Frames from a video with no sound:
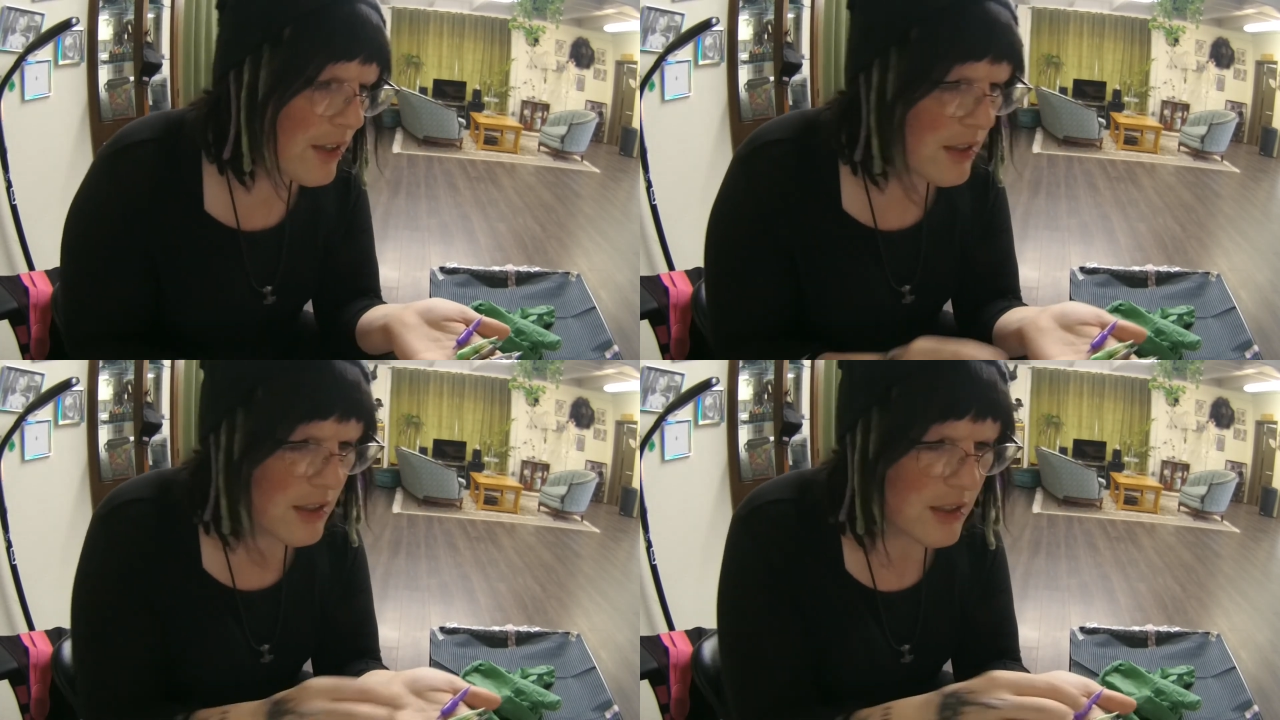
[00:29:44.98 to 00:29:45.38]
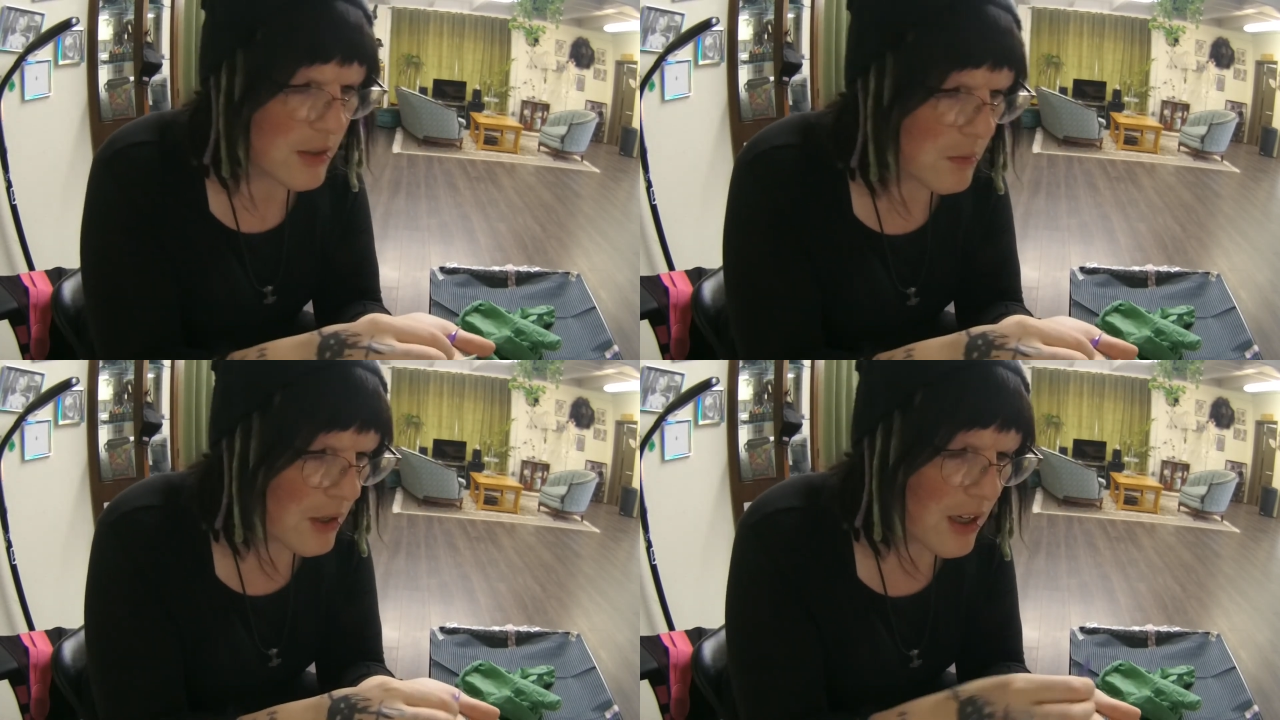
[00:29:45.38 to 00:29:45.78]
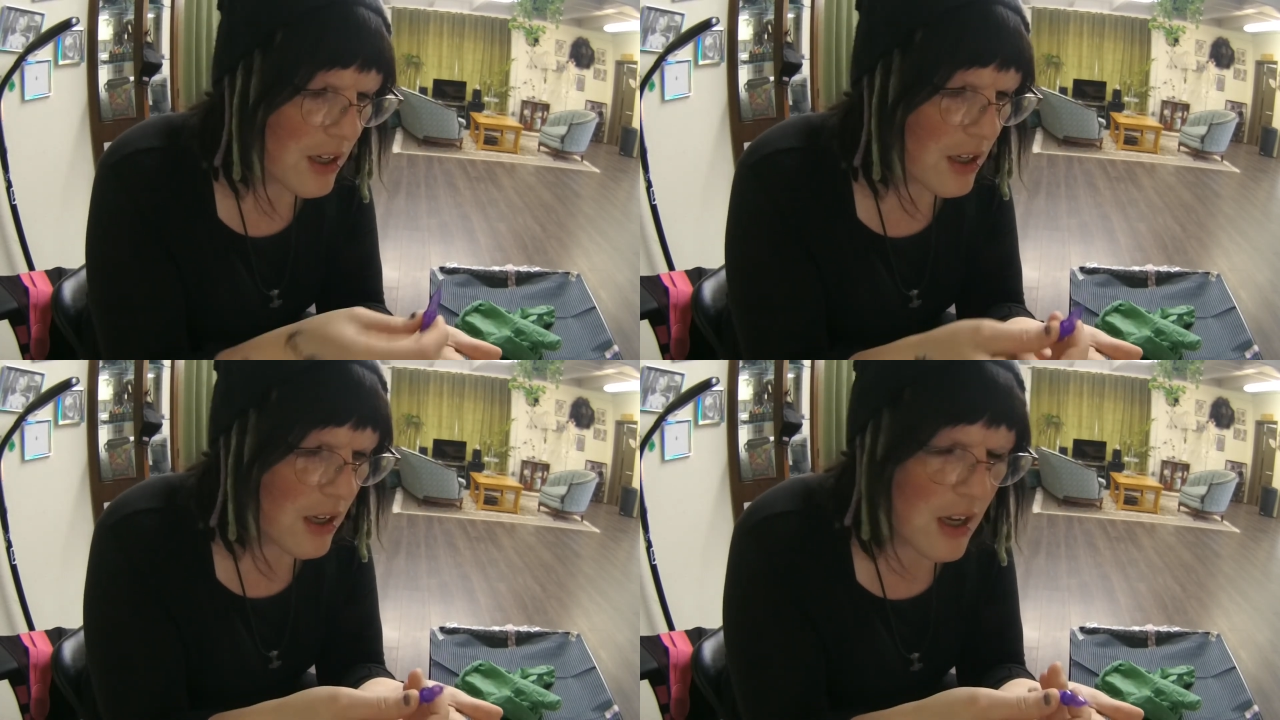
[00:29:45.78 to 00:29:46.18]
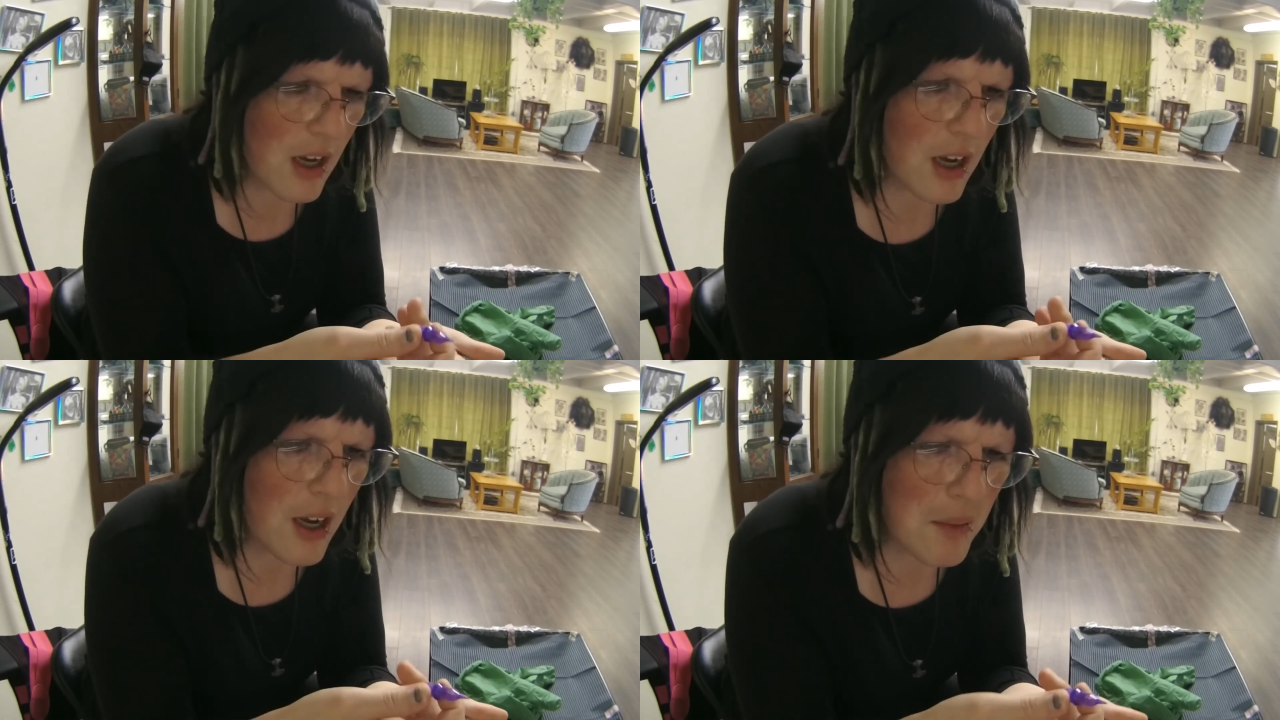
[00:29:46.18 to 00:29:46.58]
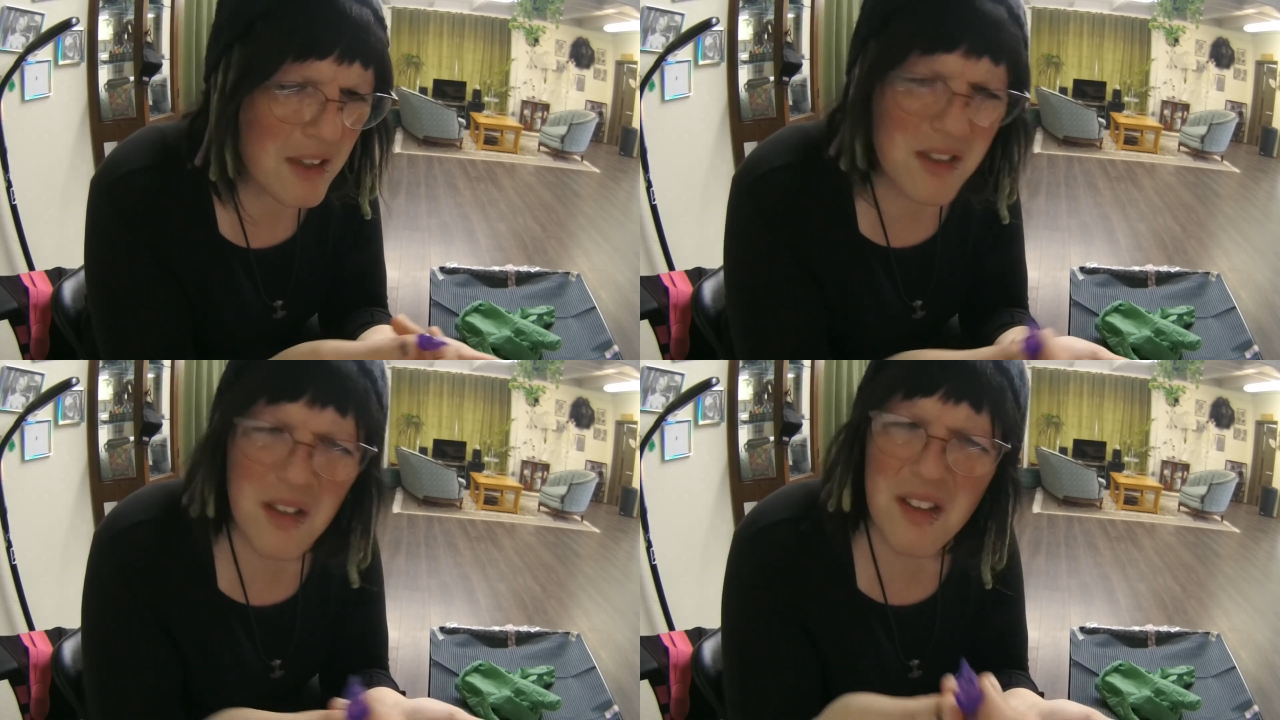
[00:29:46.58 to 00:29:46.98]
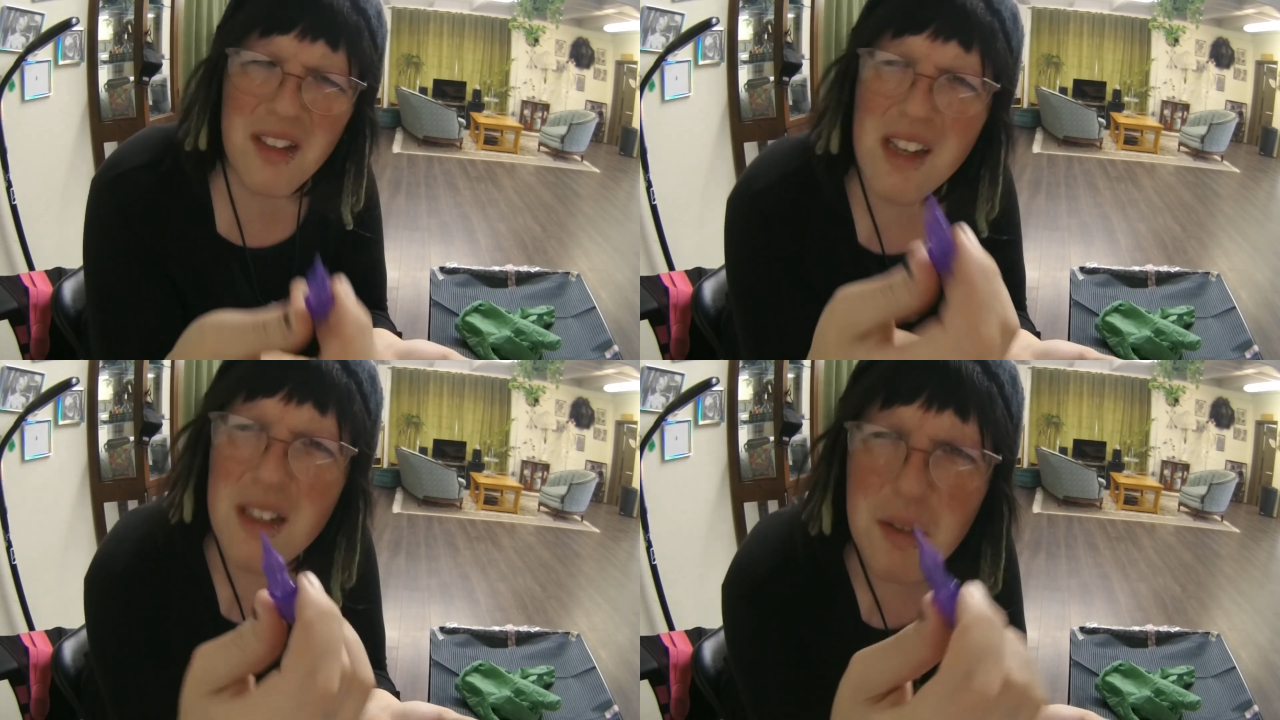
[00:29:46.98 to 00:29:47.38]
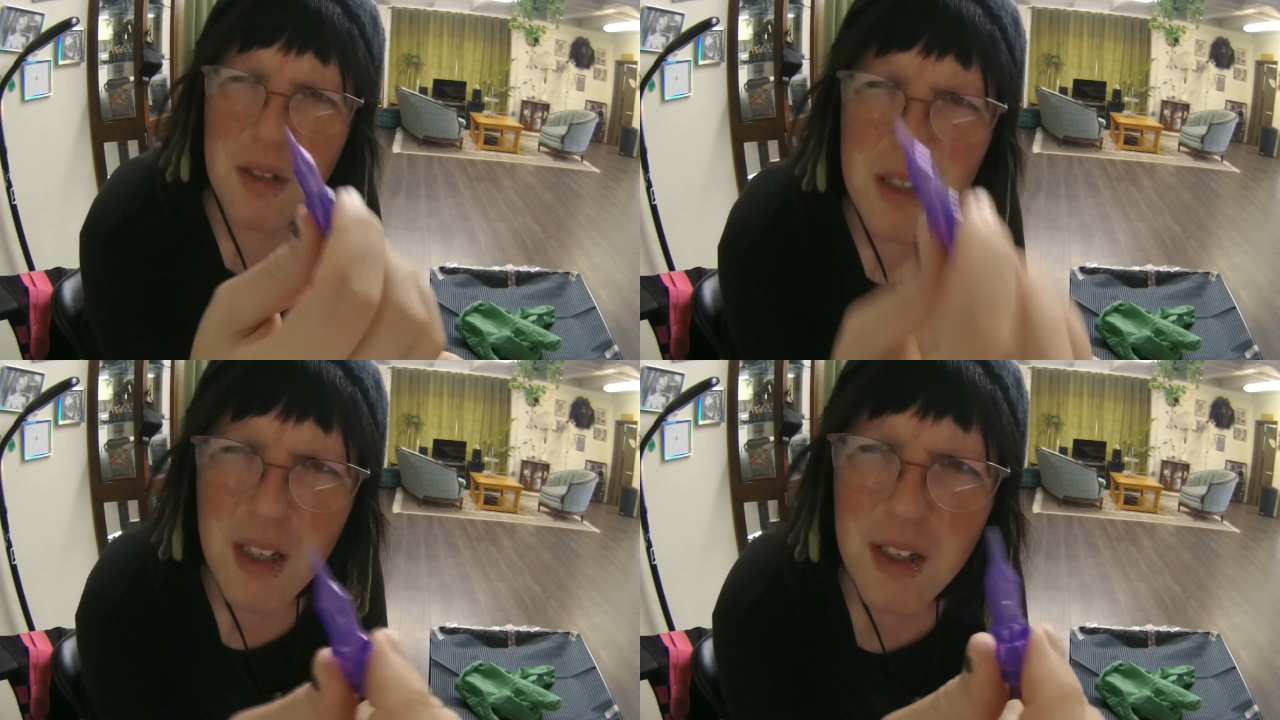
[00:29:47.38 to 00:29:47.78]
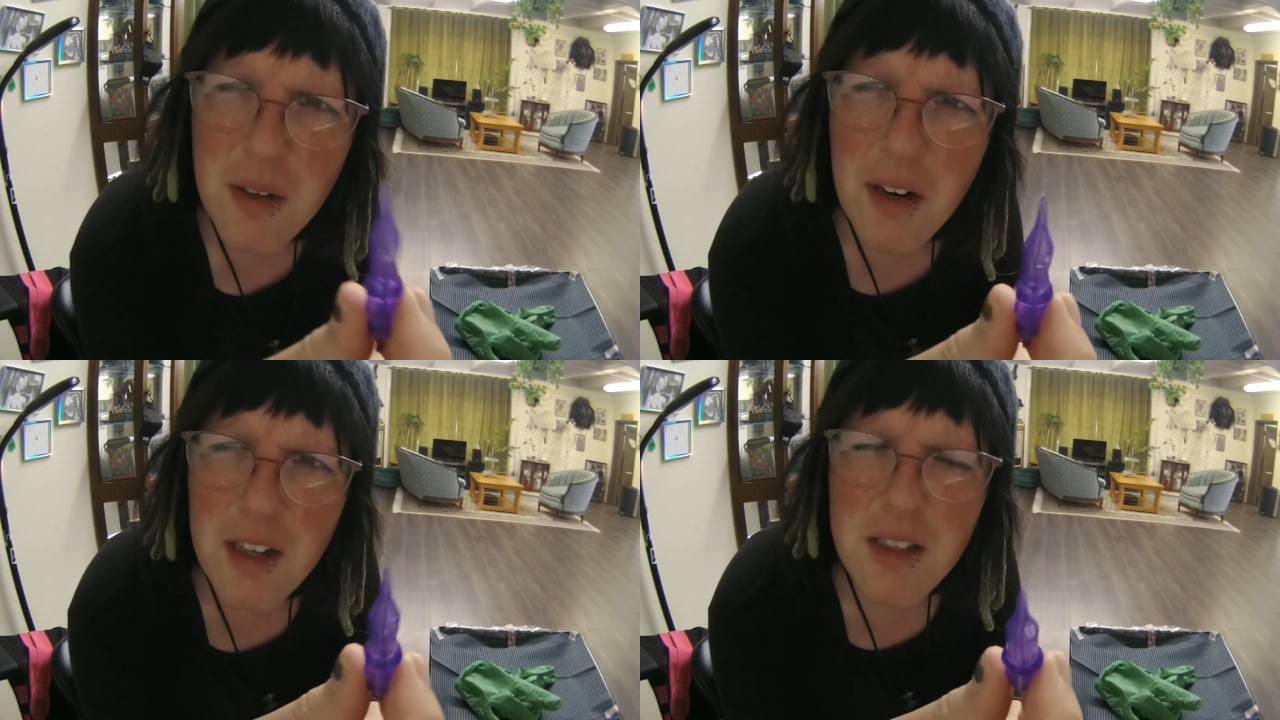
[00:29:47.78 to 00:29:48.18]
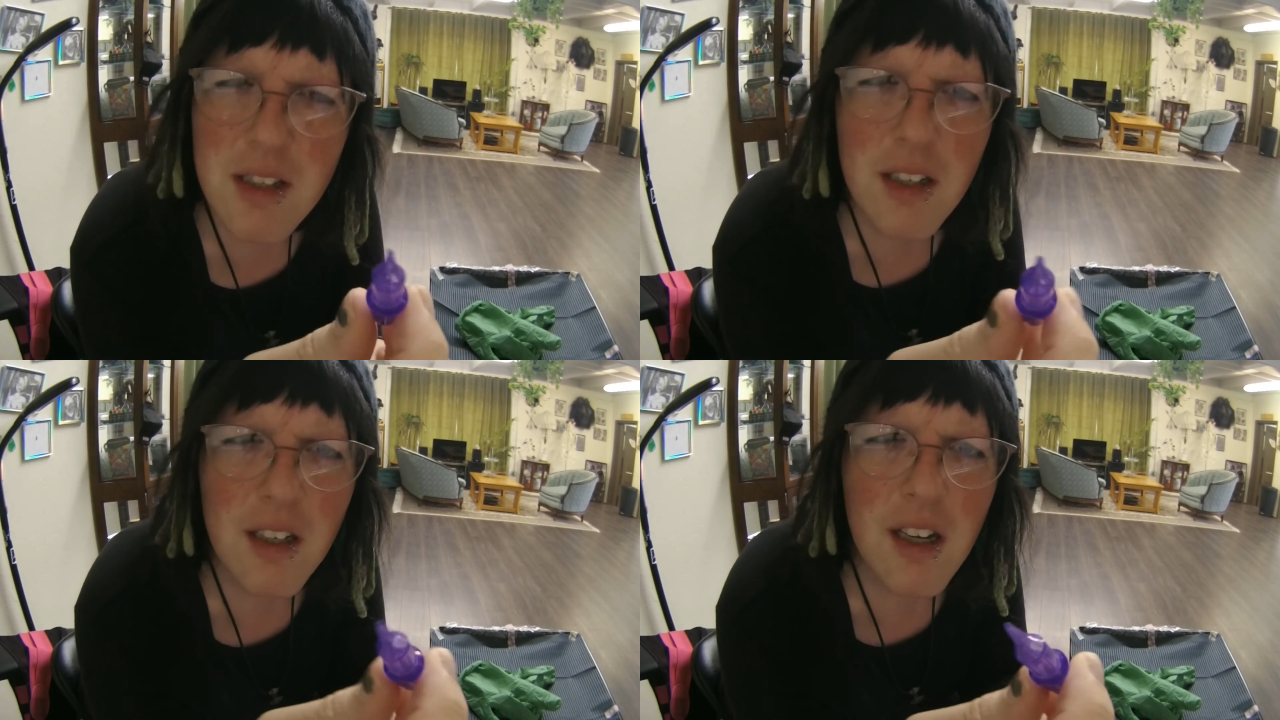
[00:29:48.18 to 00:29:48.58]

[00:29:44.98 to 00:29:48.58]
these things work. I also got these, which is interesting,